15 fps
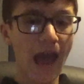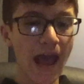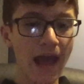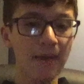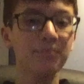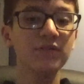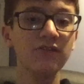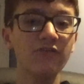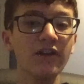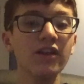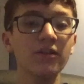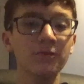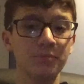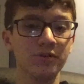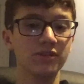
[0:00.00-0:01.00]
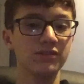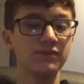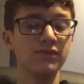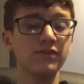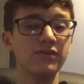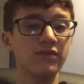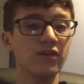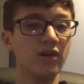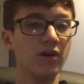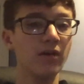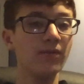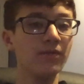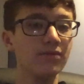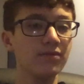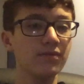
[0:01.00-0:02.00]
app developers'
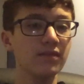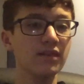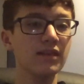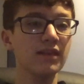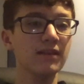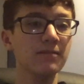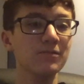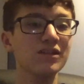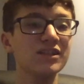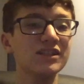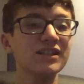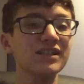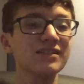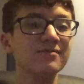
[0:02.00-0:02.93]
fault, but